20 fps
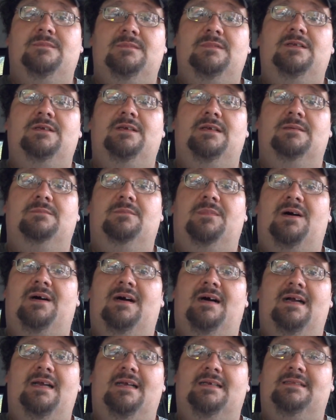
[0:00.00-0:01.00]
you can
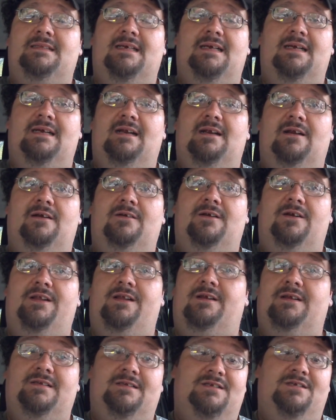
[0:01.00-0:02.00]
buy it there, or
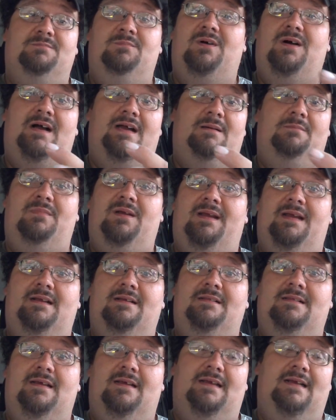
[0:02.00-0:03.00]
you can just buy a
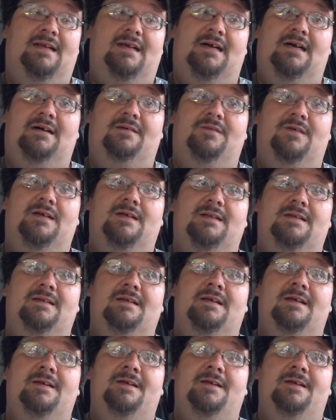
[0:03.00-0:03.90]
big thing of it.